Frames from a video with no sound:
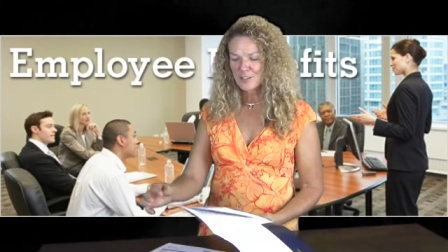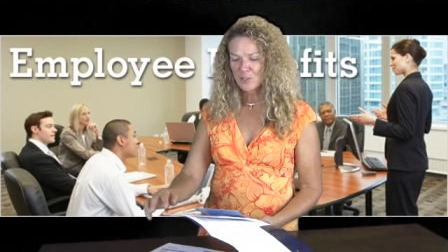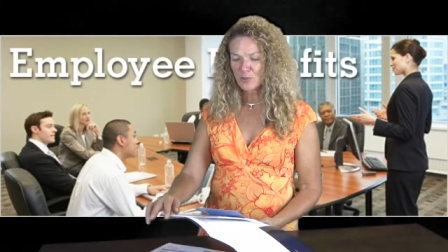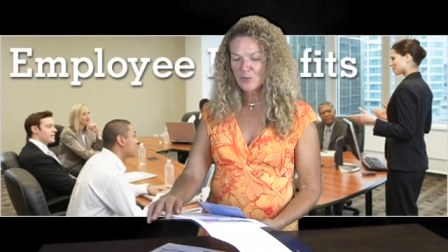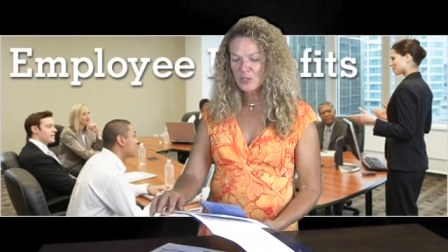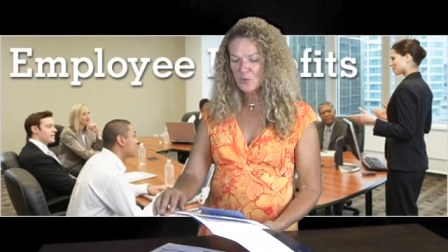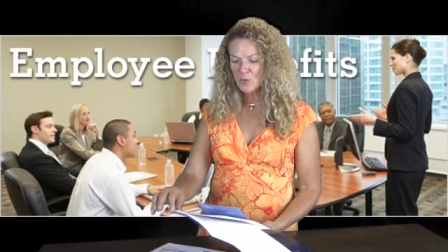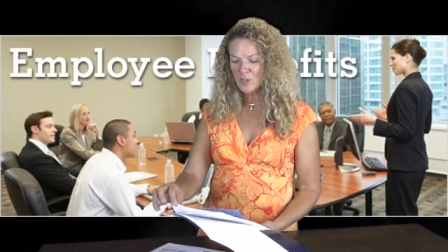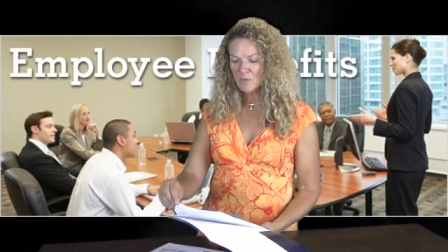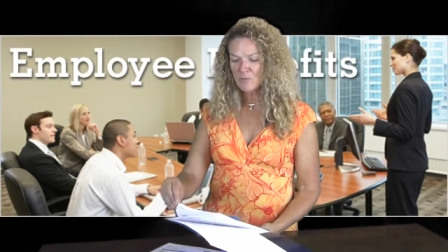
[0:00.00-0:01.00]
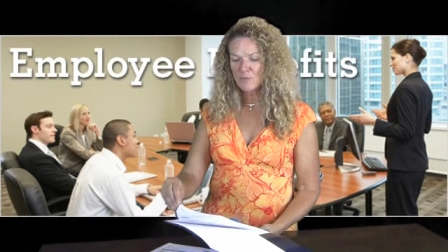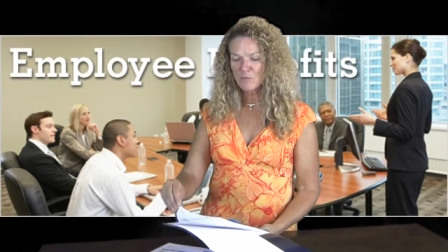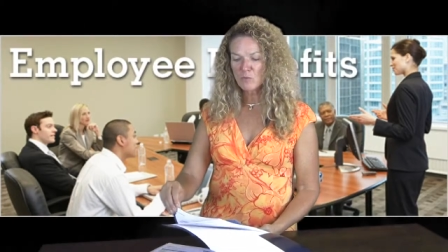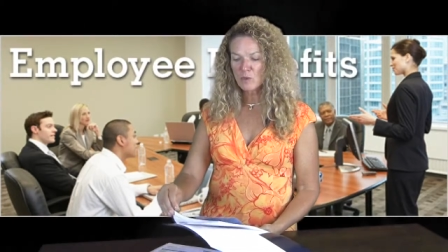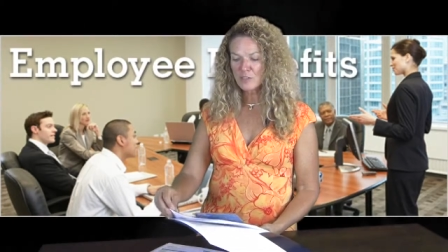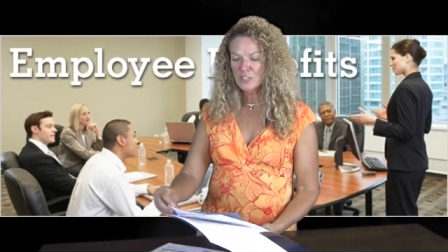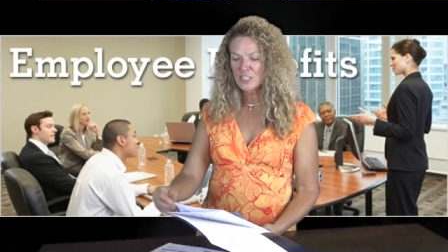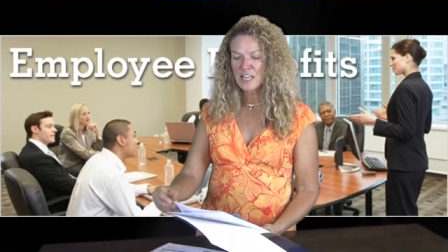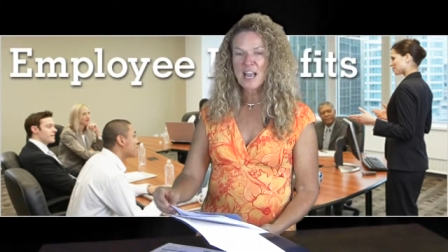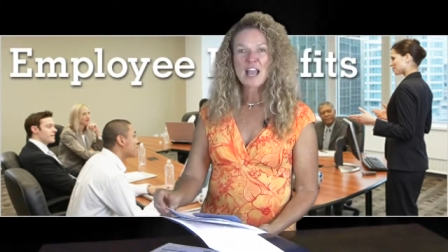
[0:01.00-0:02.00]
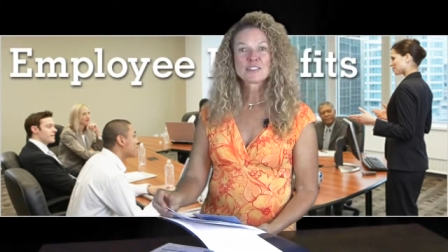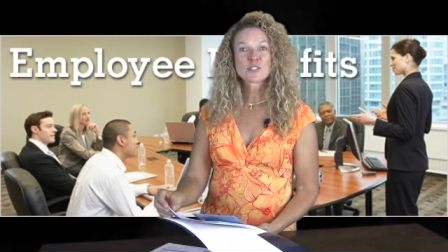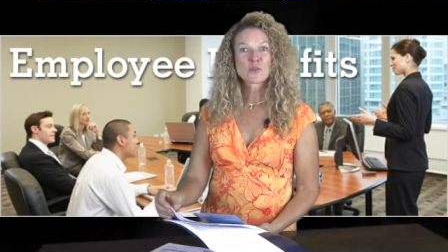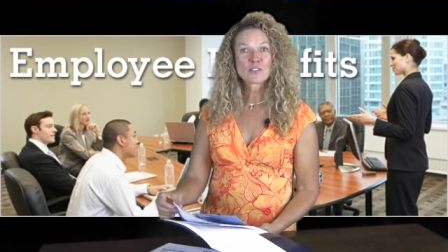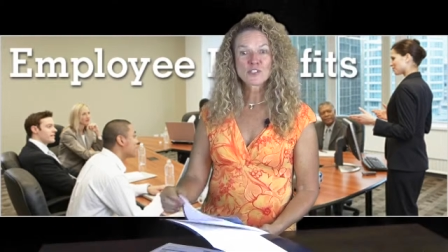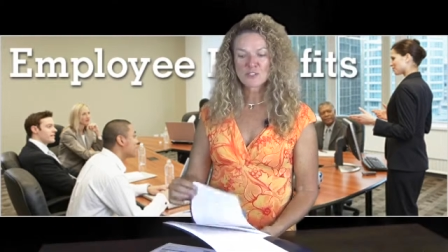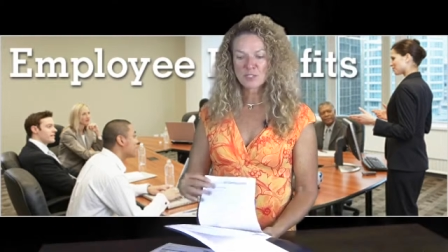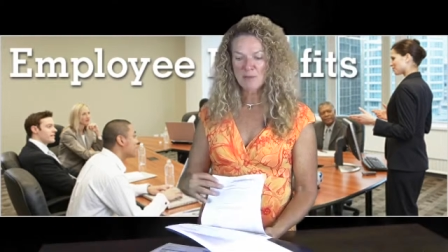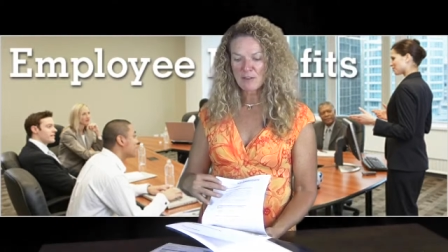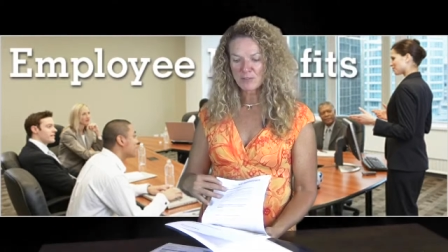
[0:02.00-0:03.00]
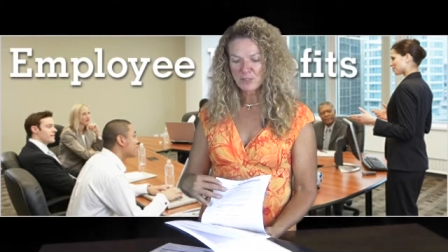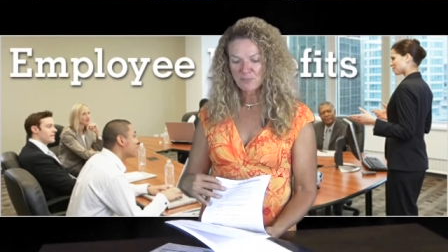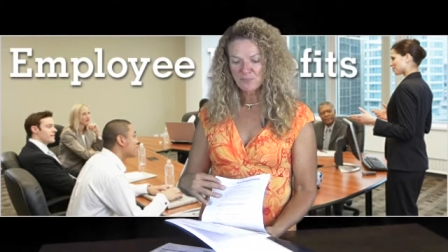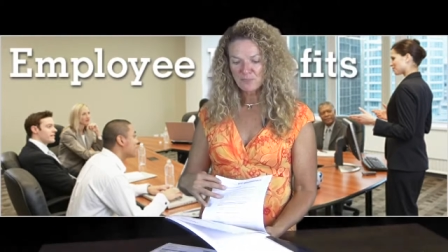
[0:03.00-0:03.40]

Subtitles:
So you get a will worksheet, and so does your spouse.